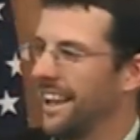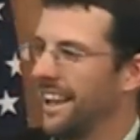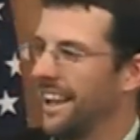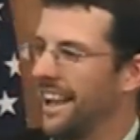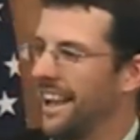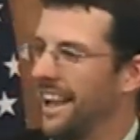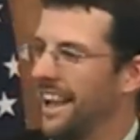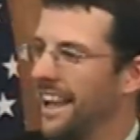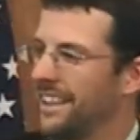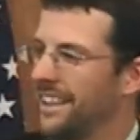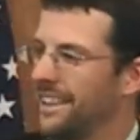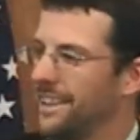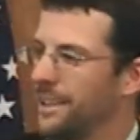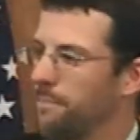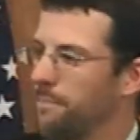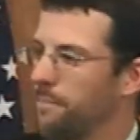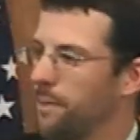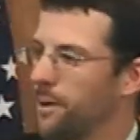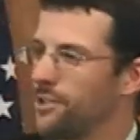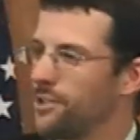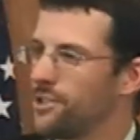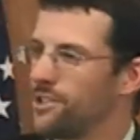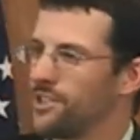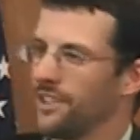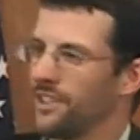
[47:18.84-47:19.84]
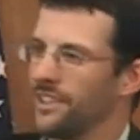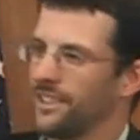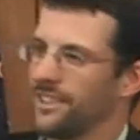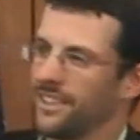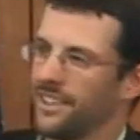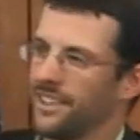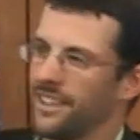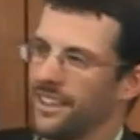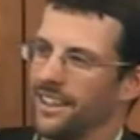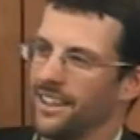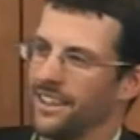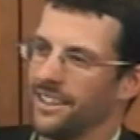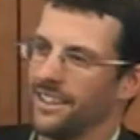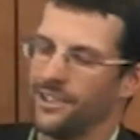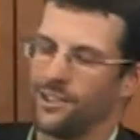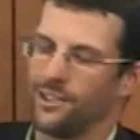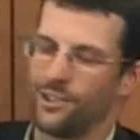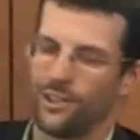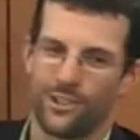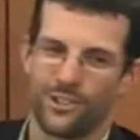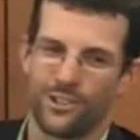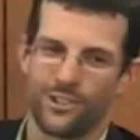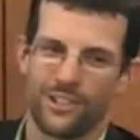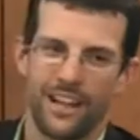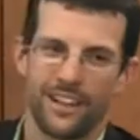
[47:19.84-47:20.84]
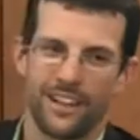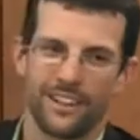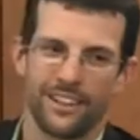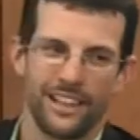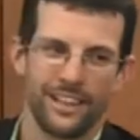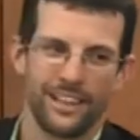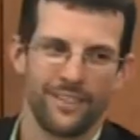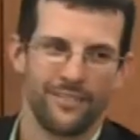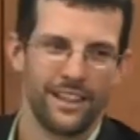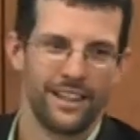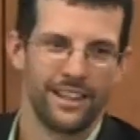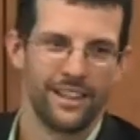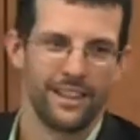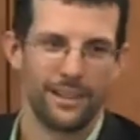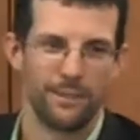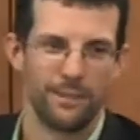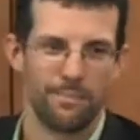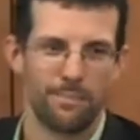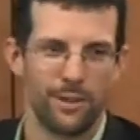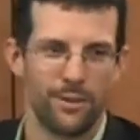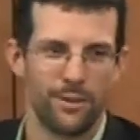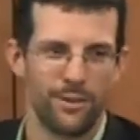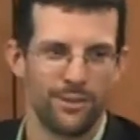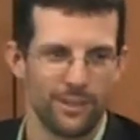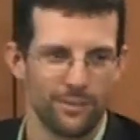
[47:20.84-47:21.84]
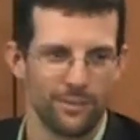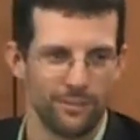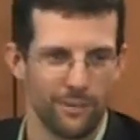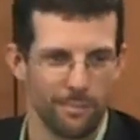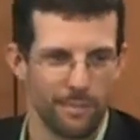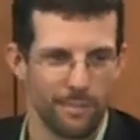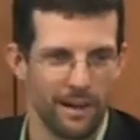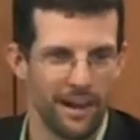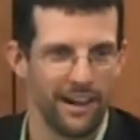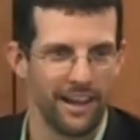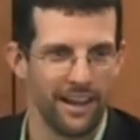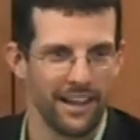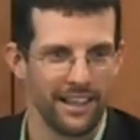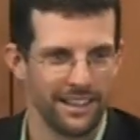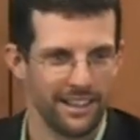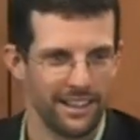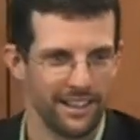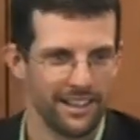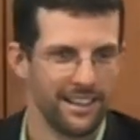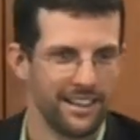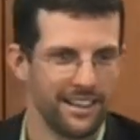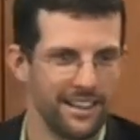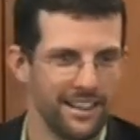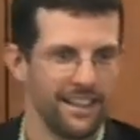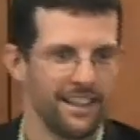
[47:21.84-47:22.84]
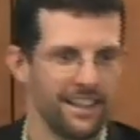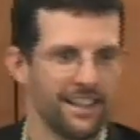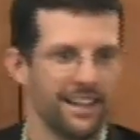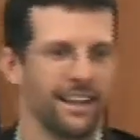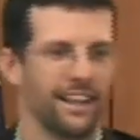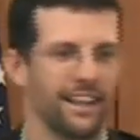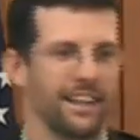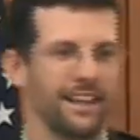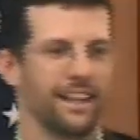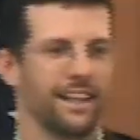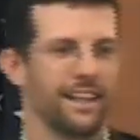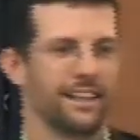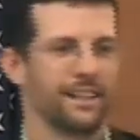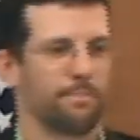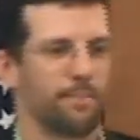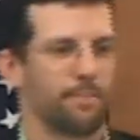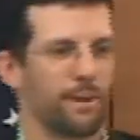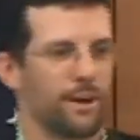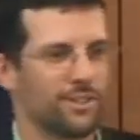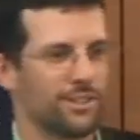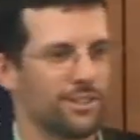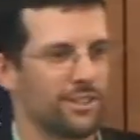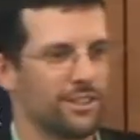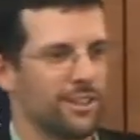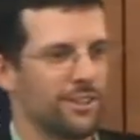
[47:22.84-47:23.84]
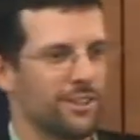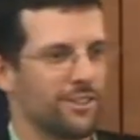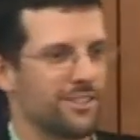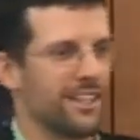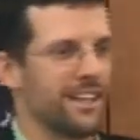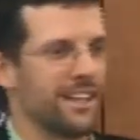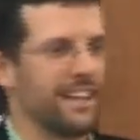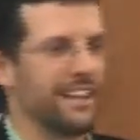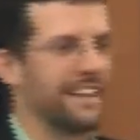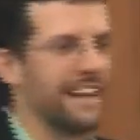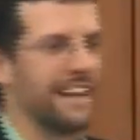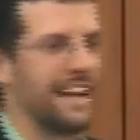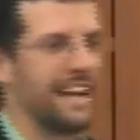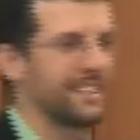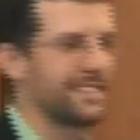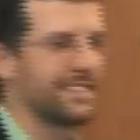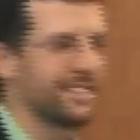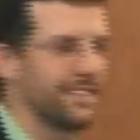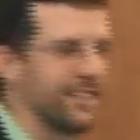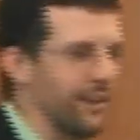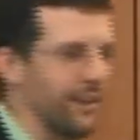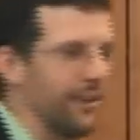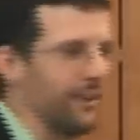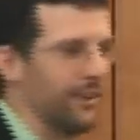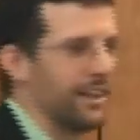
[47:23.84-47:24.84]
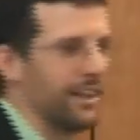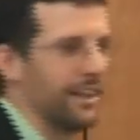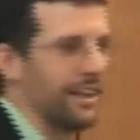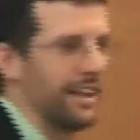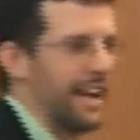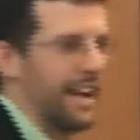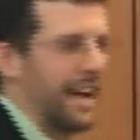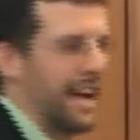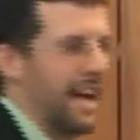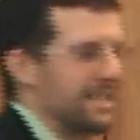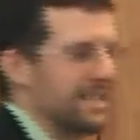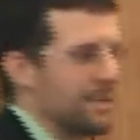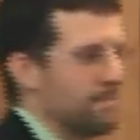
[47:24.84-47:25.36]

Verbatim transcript: And the person that you're snuggling with in the pews if you're married, and the person that you're sitting next to has a